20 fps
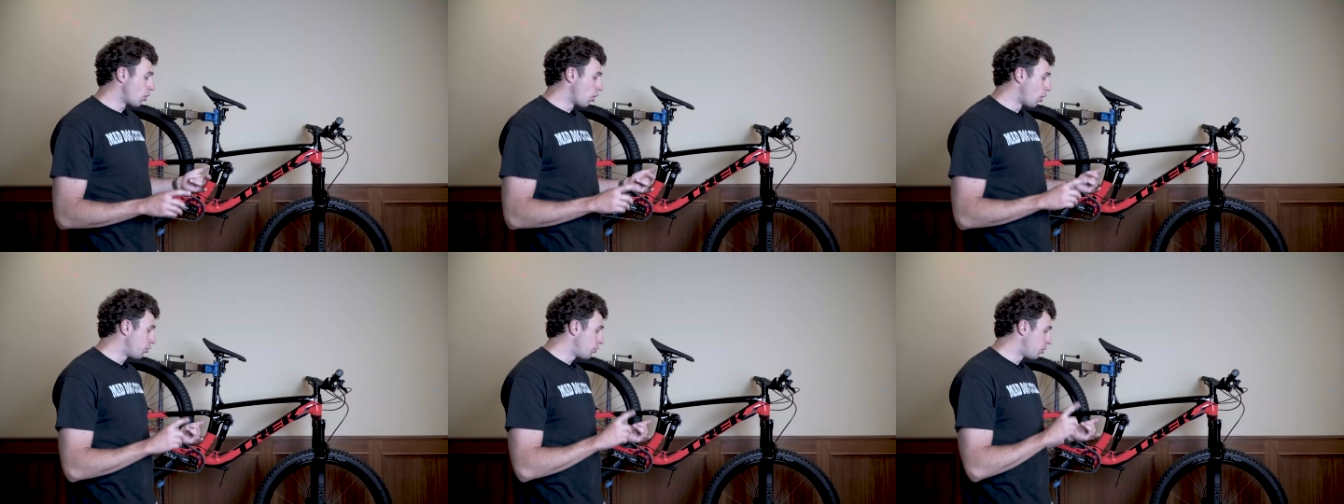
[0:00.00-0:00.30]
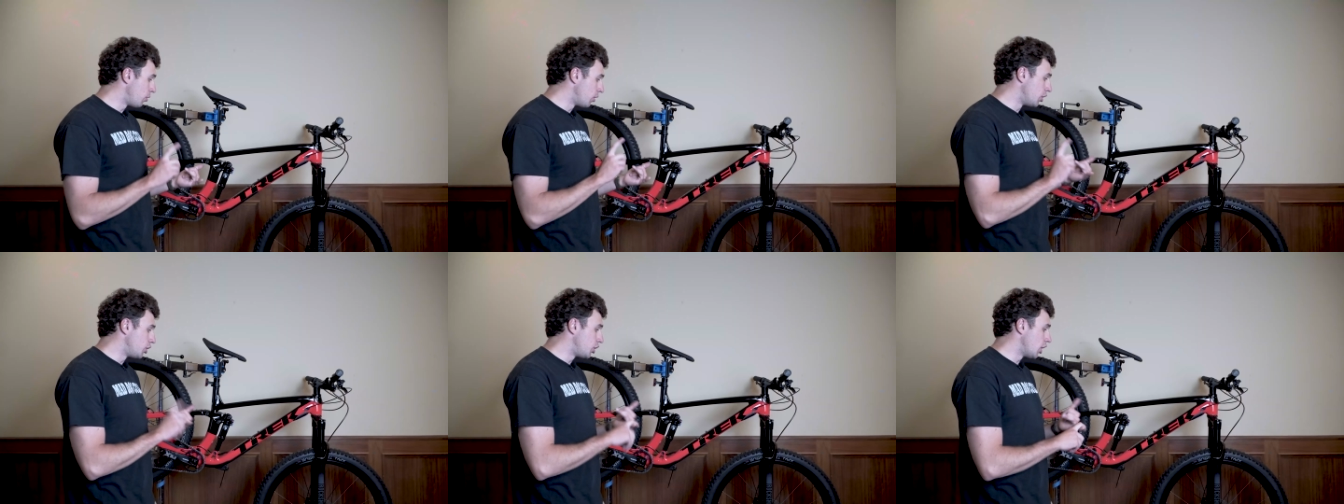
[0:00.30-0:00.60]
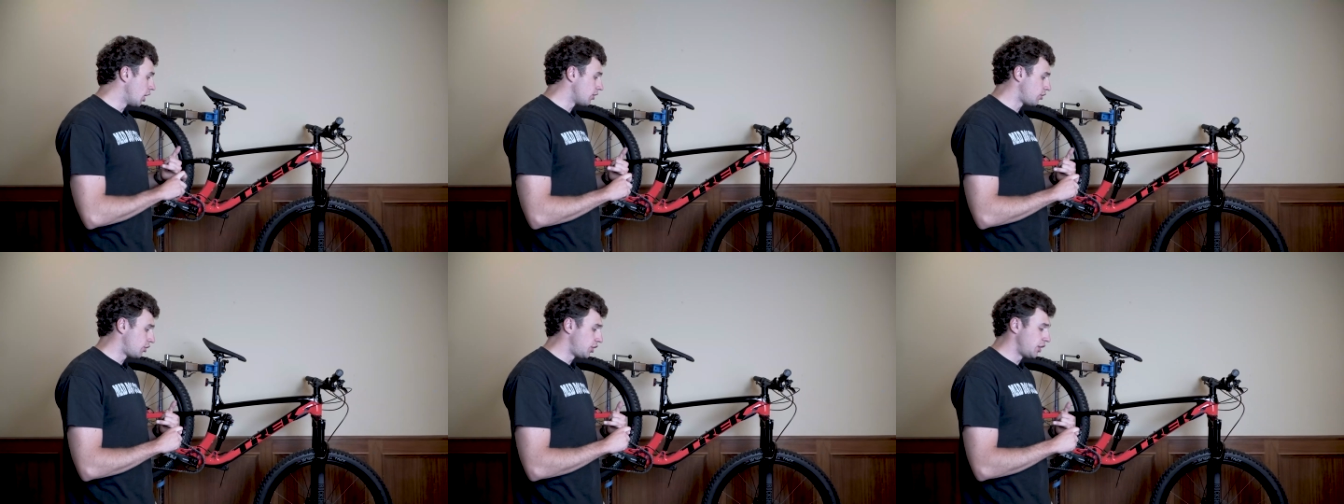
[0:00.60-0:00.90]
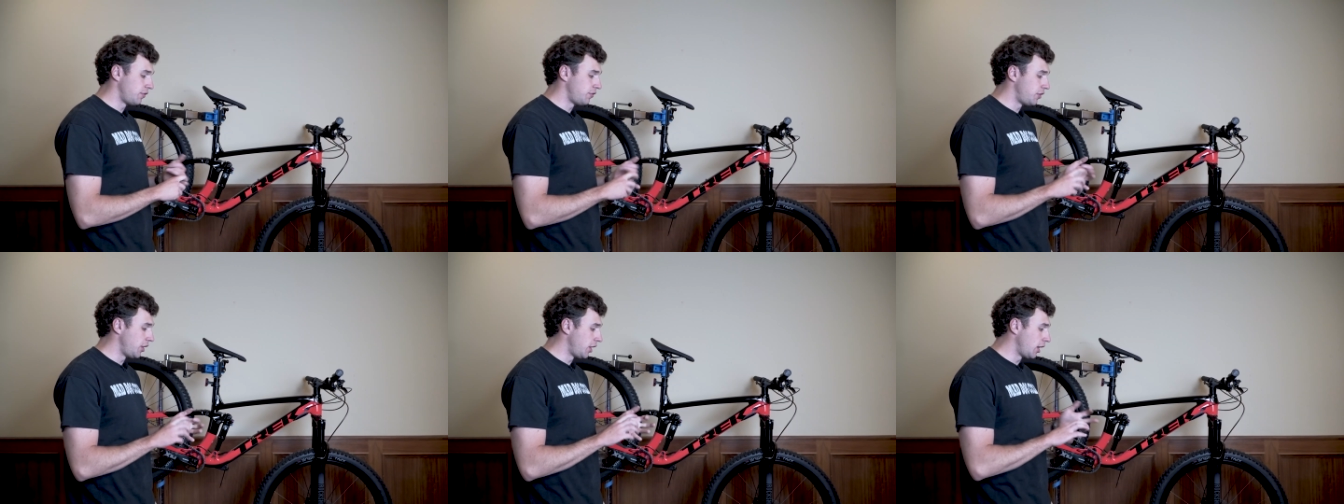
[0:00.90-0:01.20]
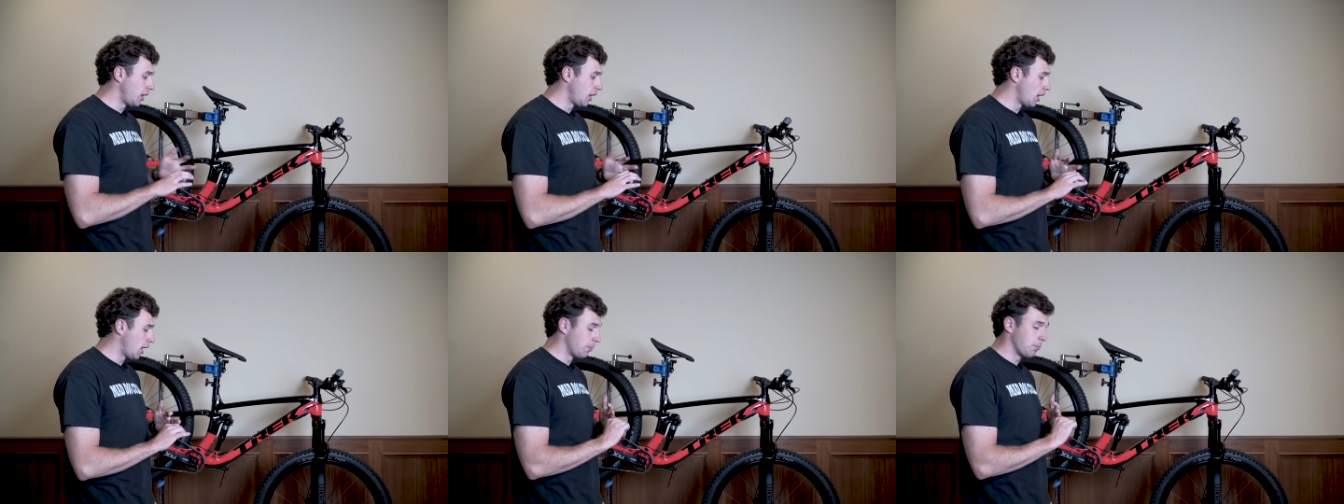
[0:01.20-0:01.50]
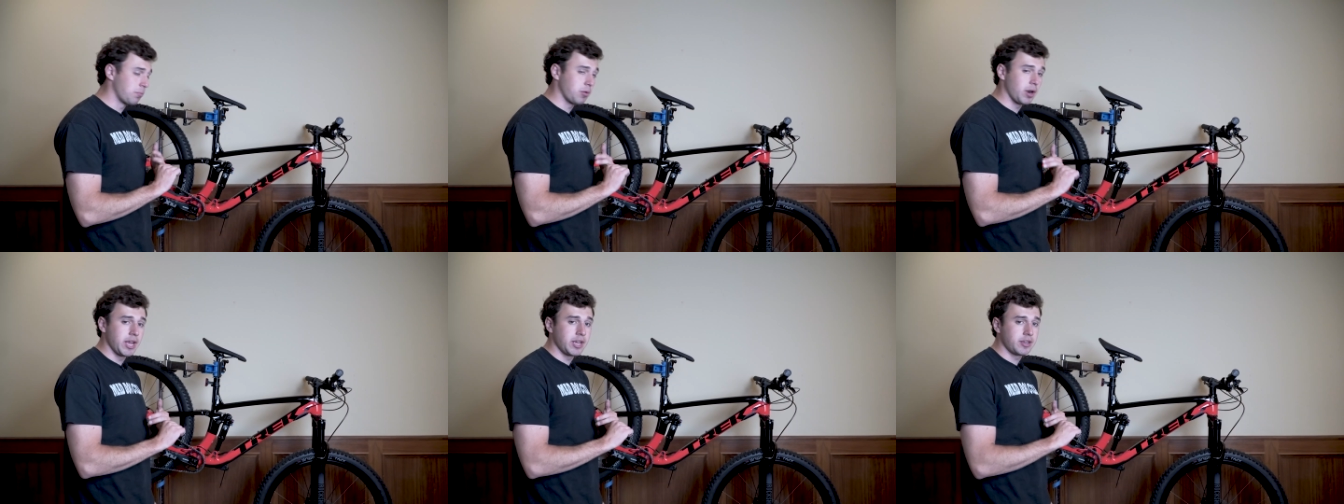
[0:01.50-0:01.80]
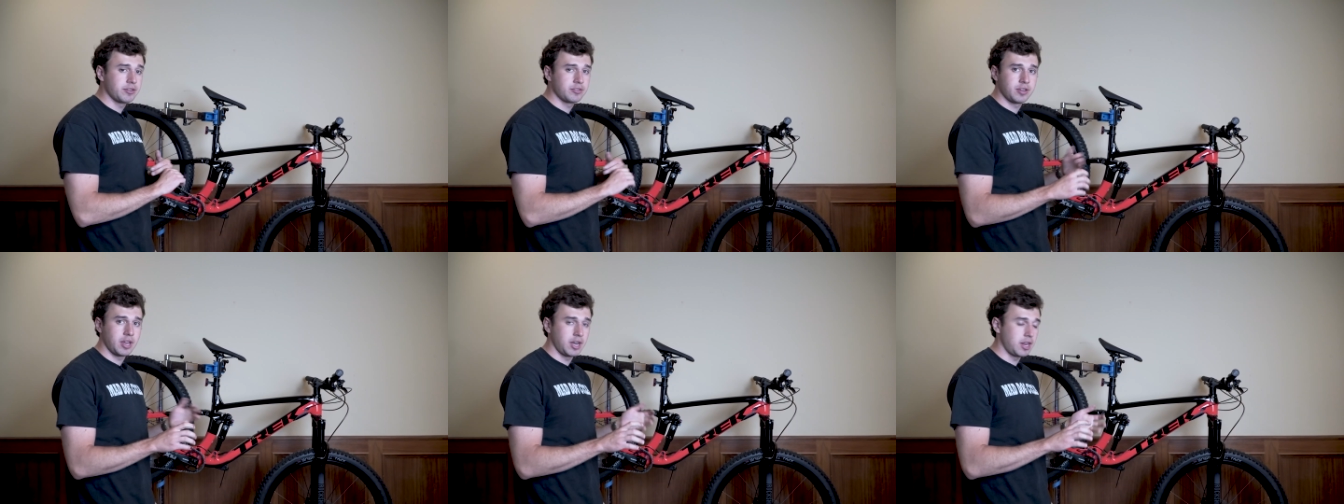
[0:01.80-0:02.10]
We'll go through and adjust shifting and brakes,